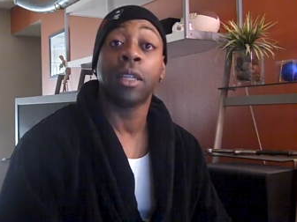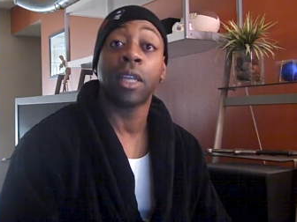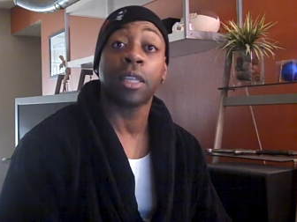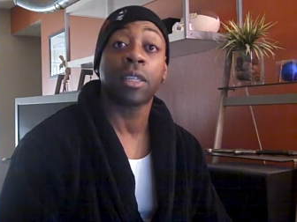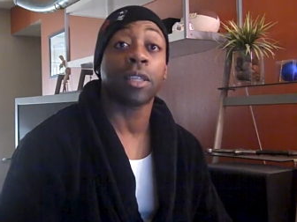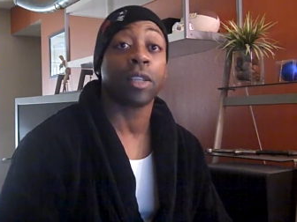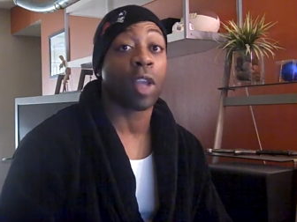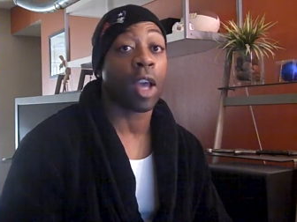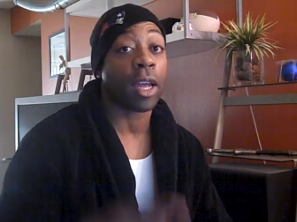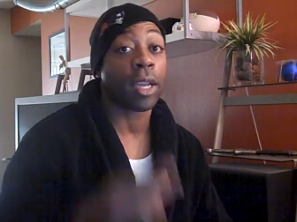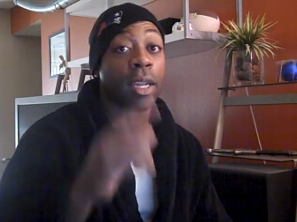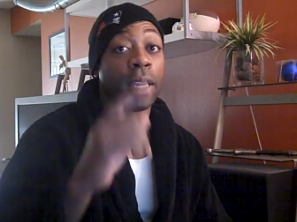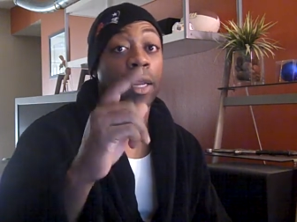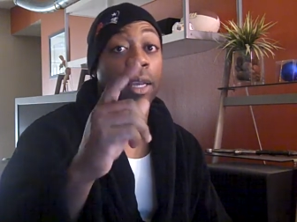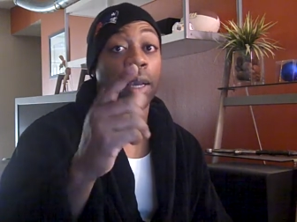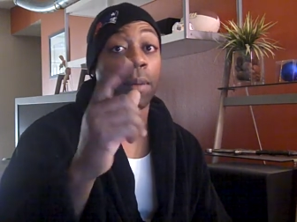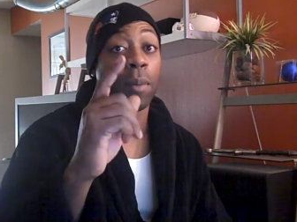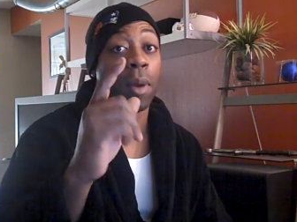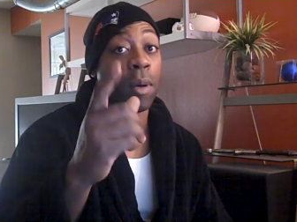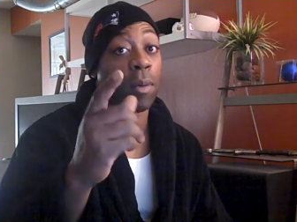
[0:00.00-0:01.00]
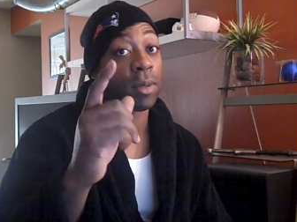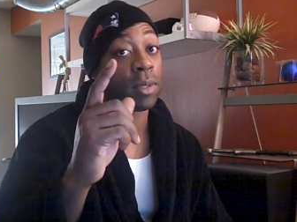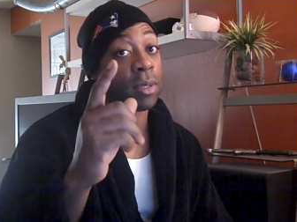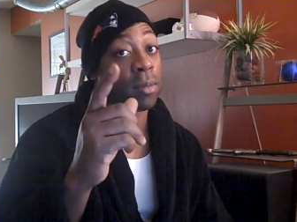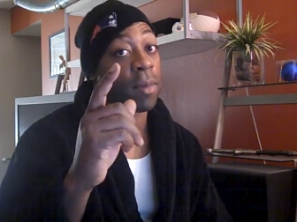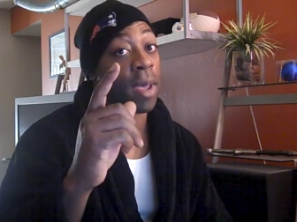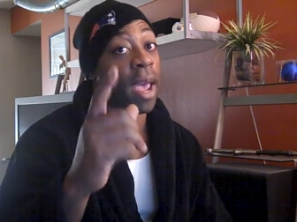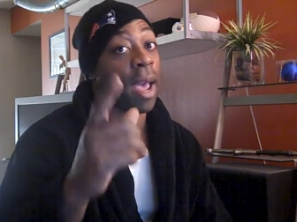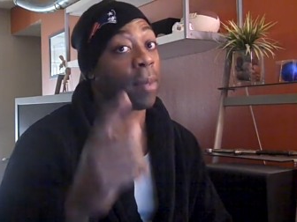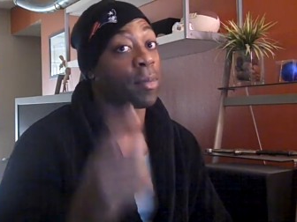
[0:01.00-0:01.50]
Listen, y'all need to come out with
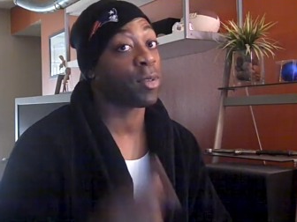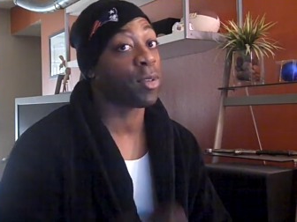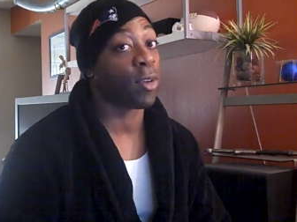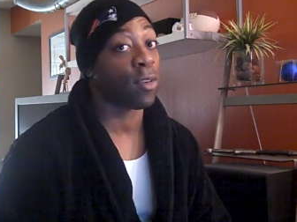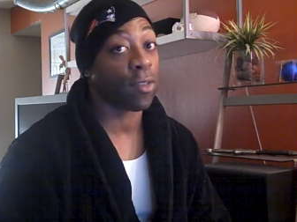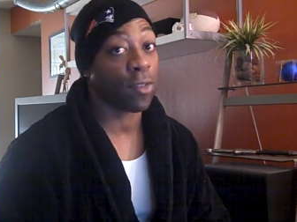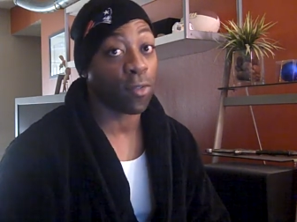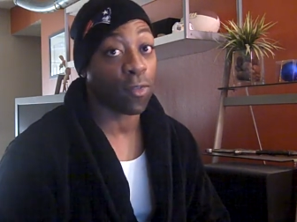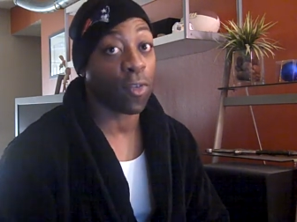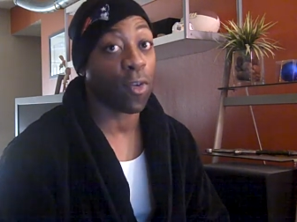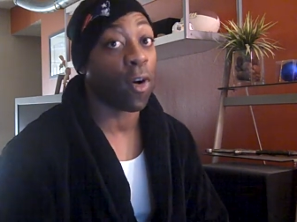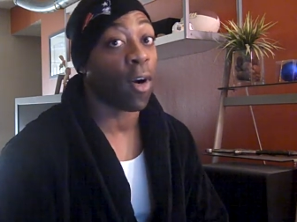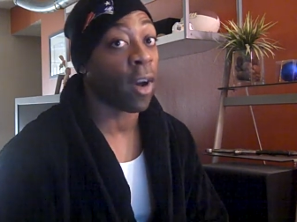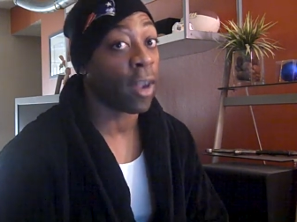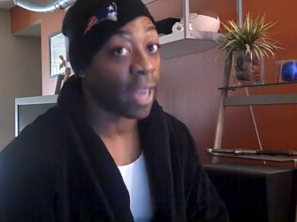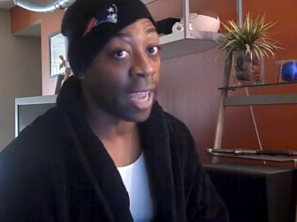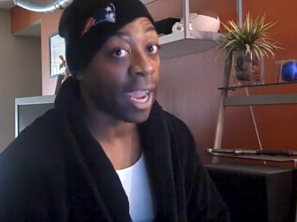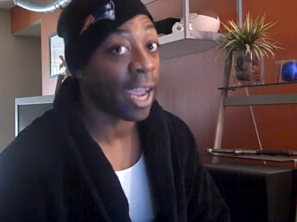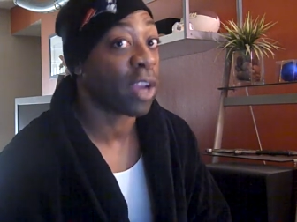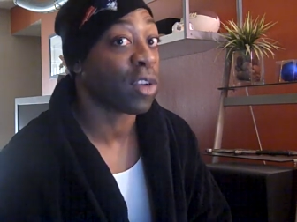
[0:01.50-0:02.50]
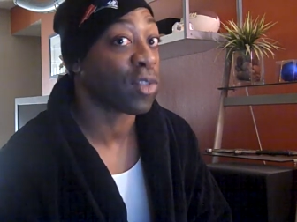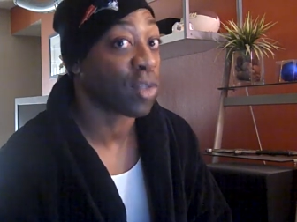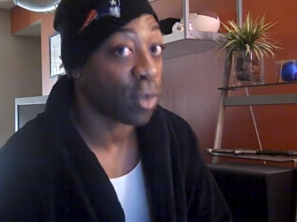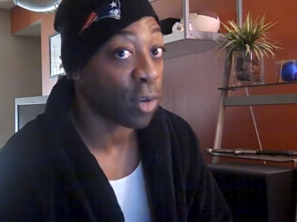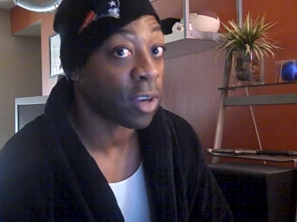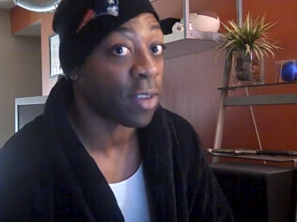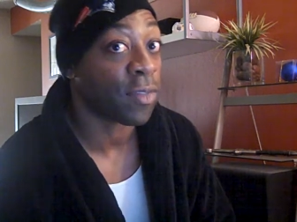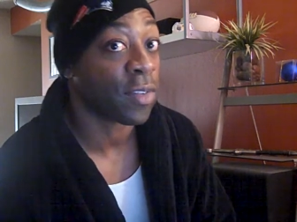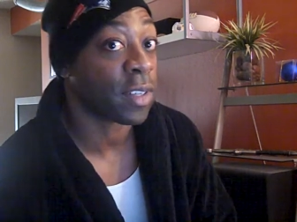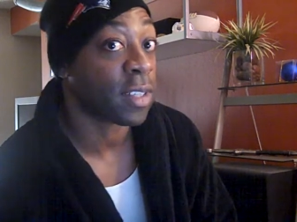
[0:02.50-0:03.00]
some apps on, on
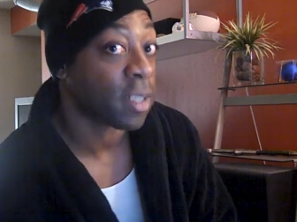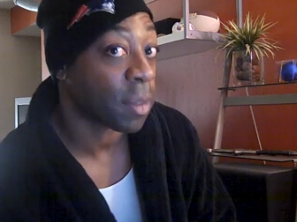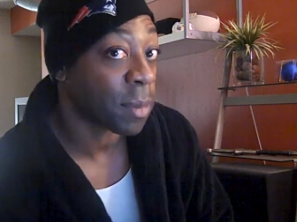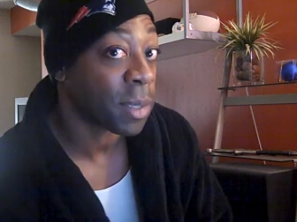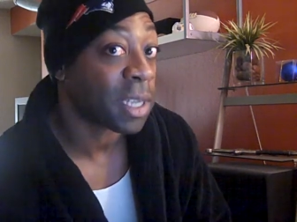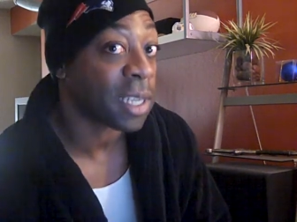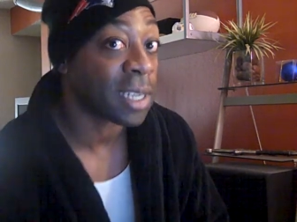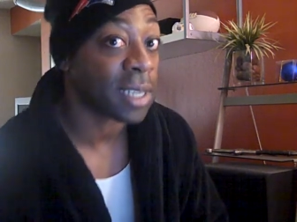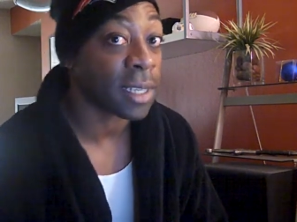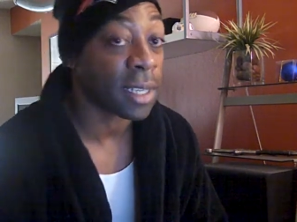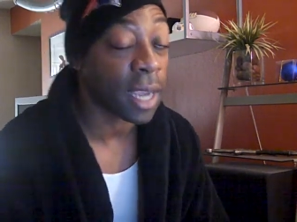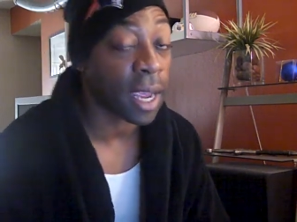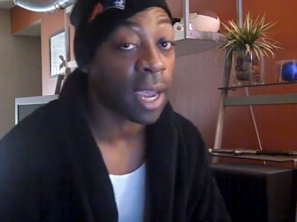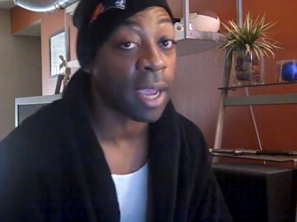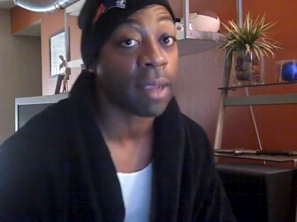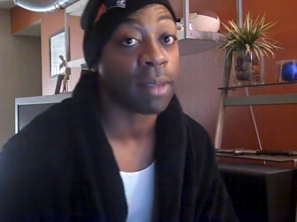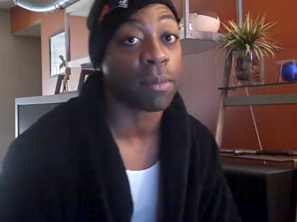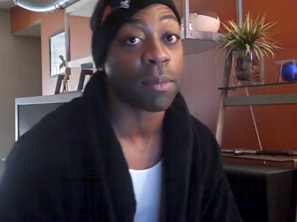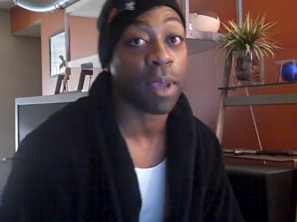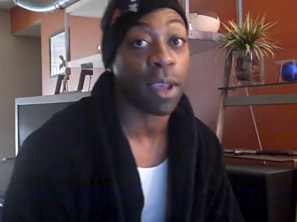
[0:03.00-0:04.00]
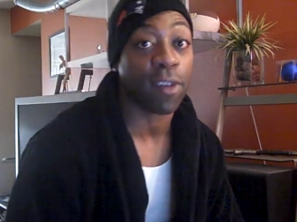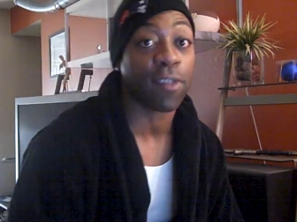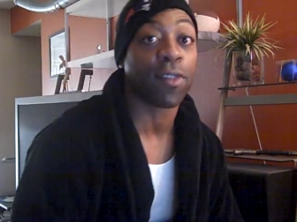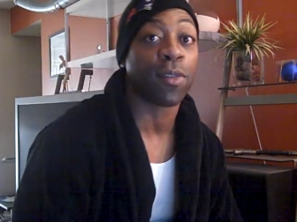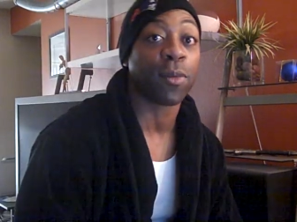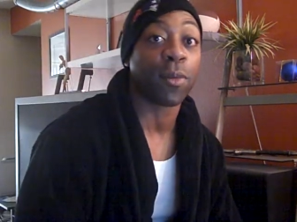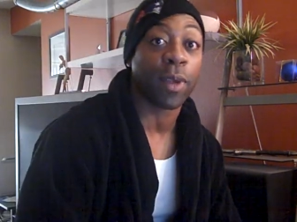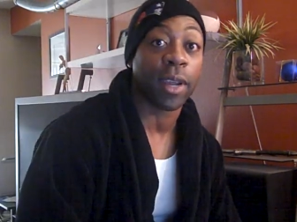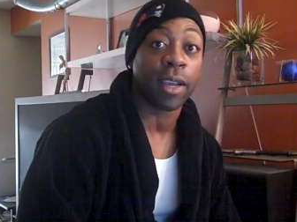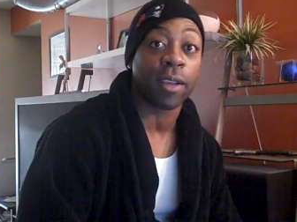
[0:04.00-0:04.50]
Android for some of these games, man.
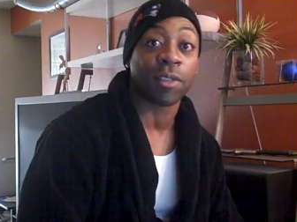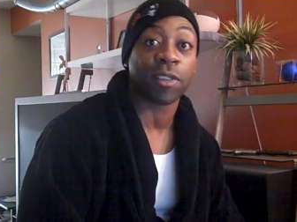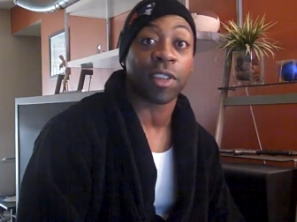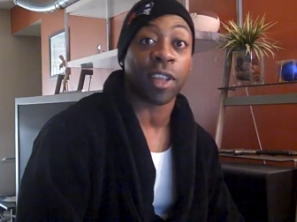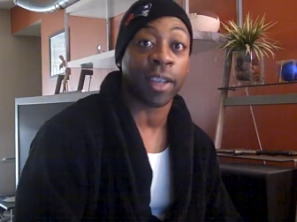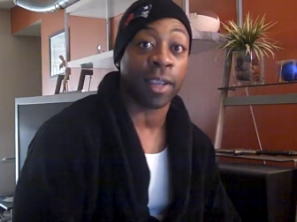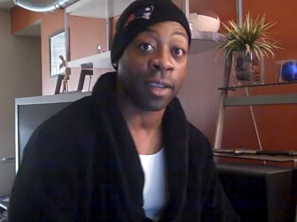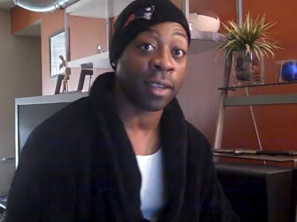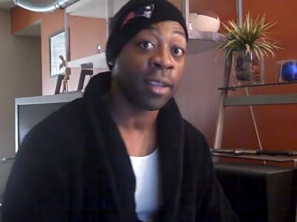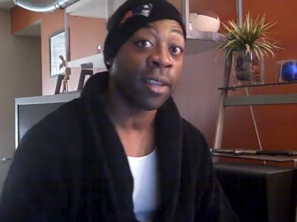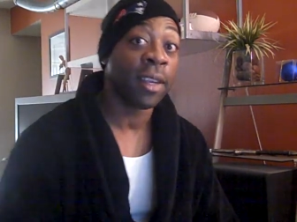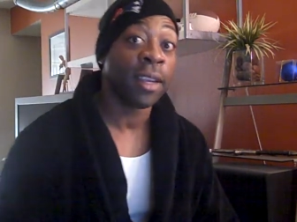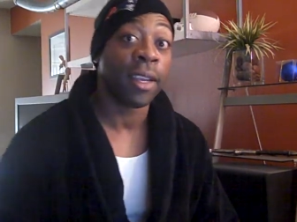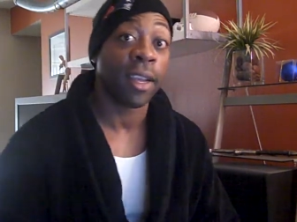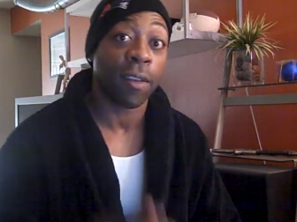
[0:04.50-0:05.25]
For real, Zynga.